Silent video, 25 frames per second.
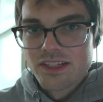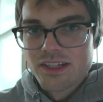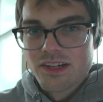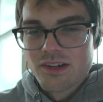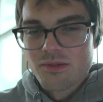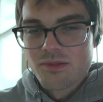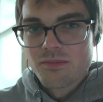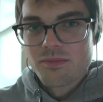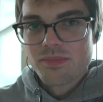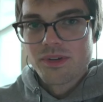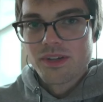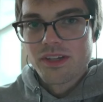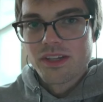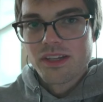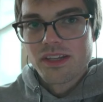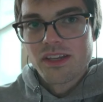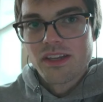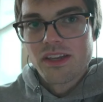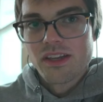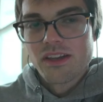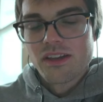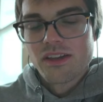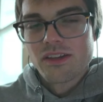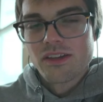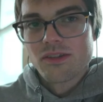but
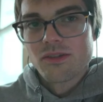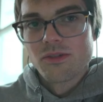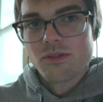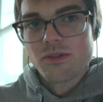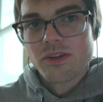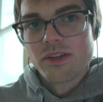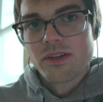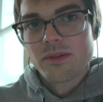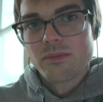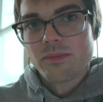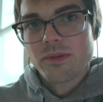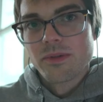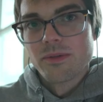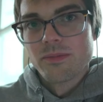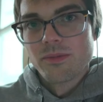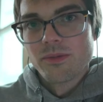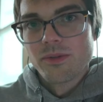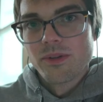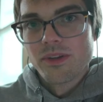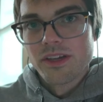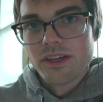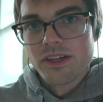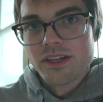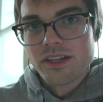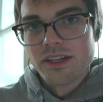you look at people
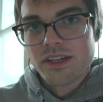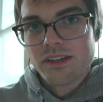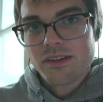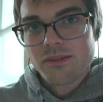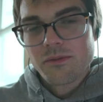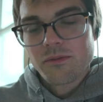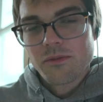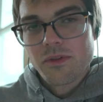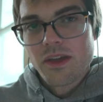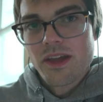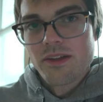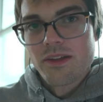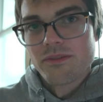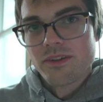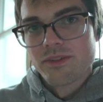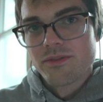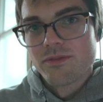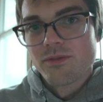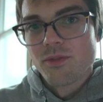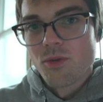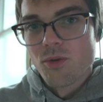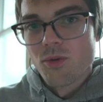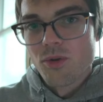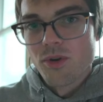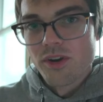like Henry
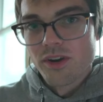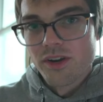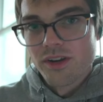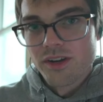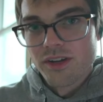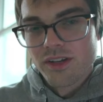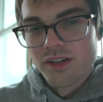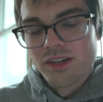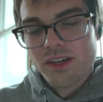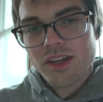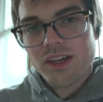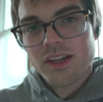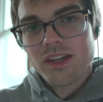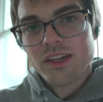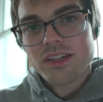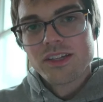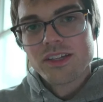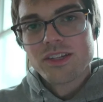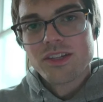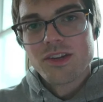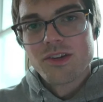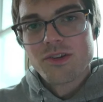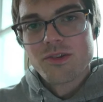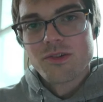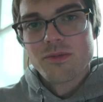Ford,
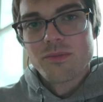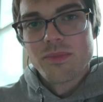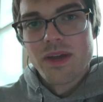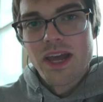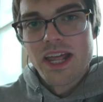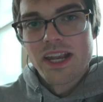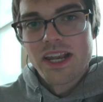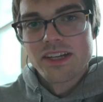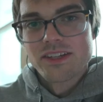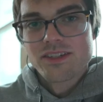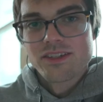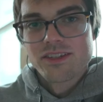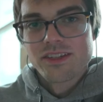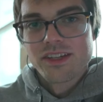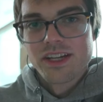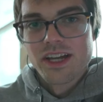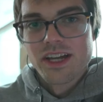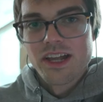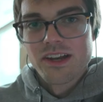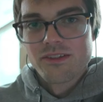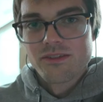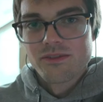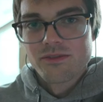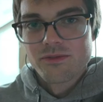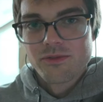who managed to
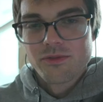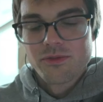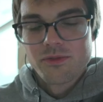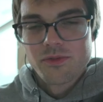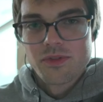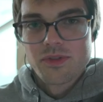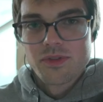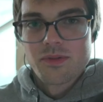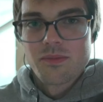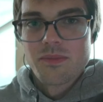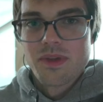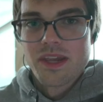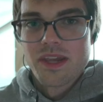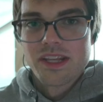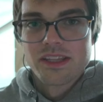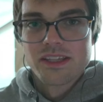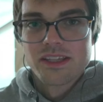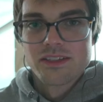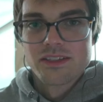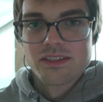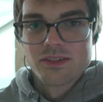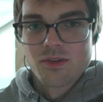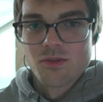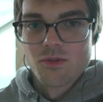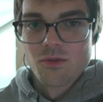kind of make
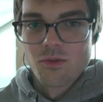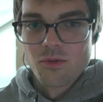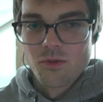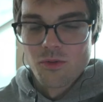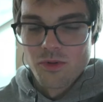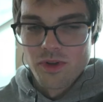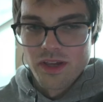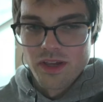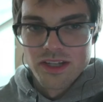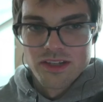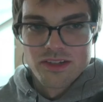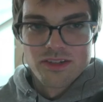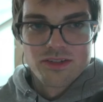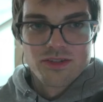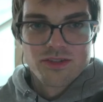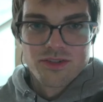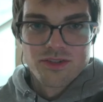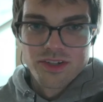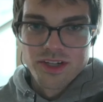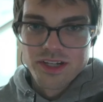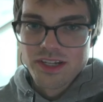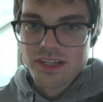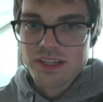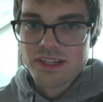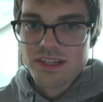this whole
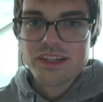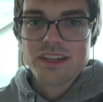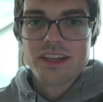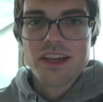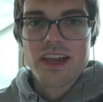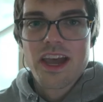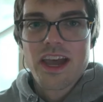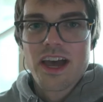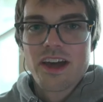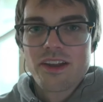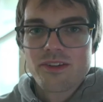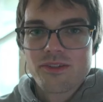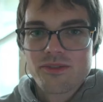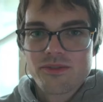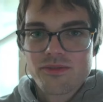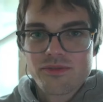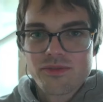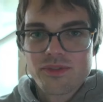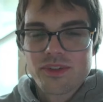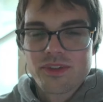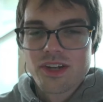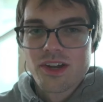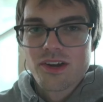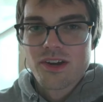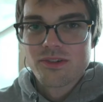industry out of,
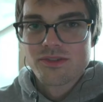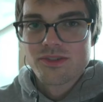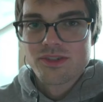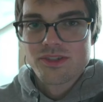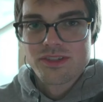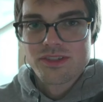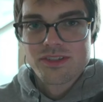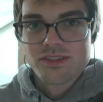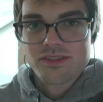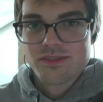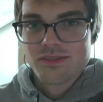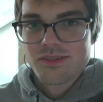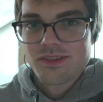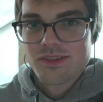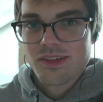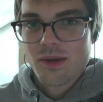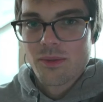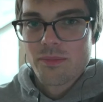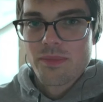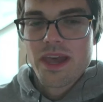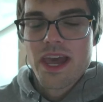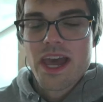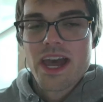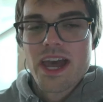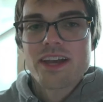just a
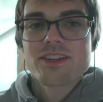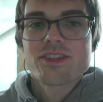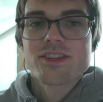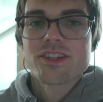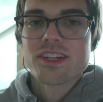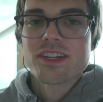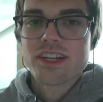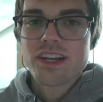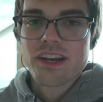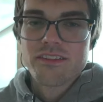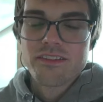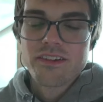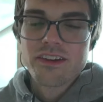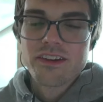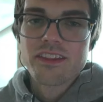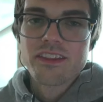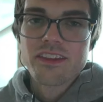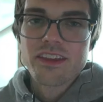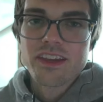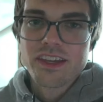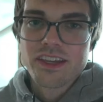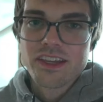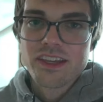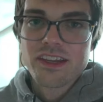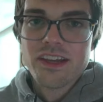passion and
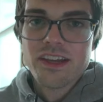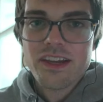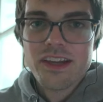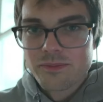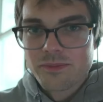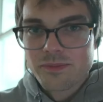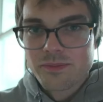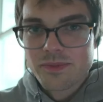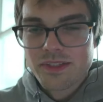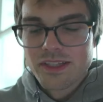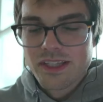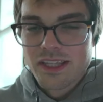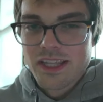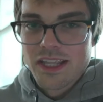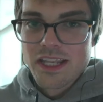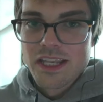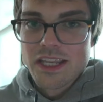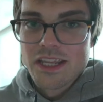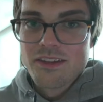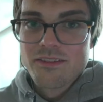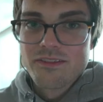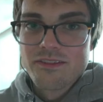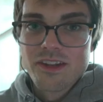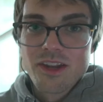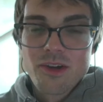everything. And
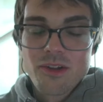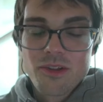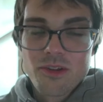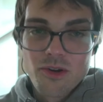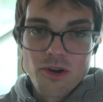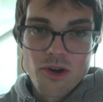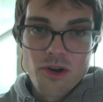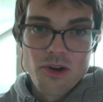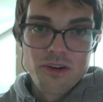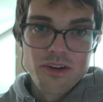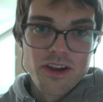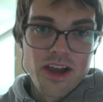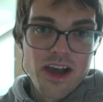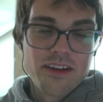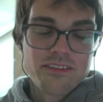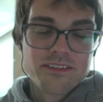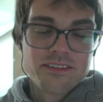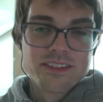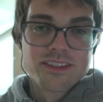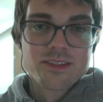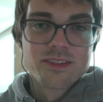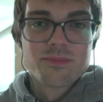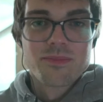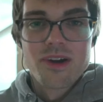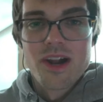even though there are
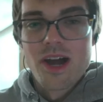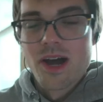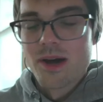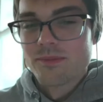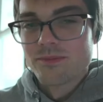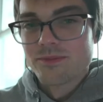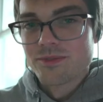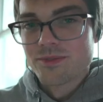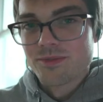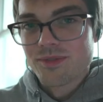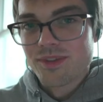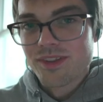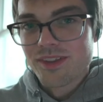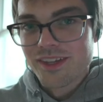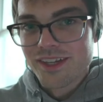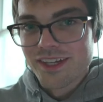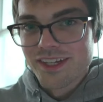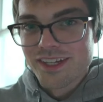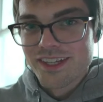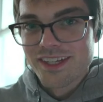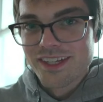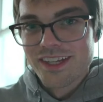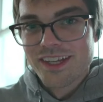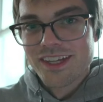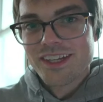obviously problems with
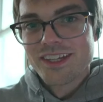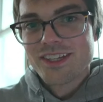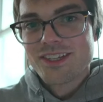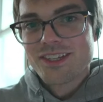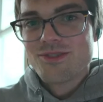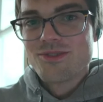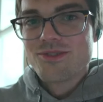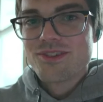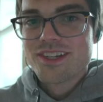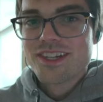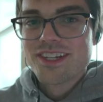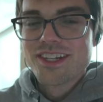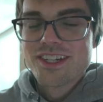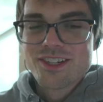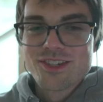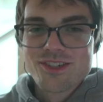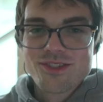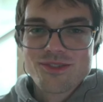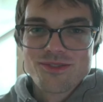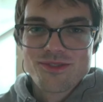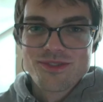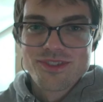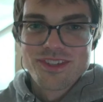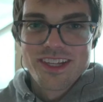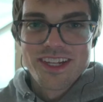like union
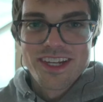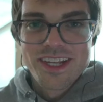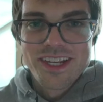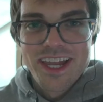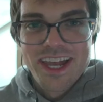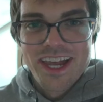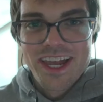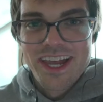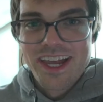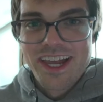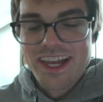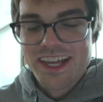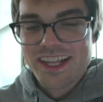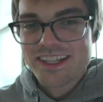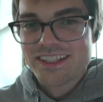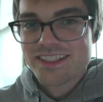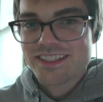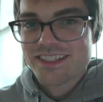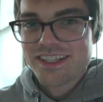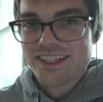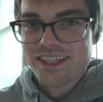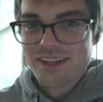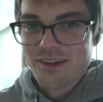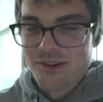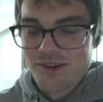issues that he had
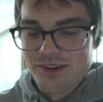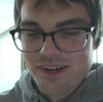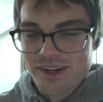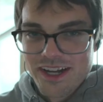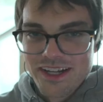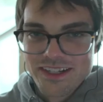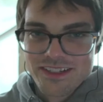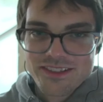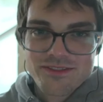and all kinds of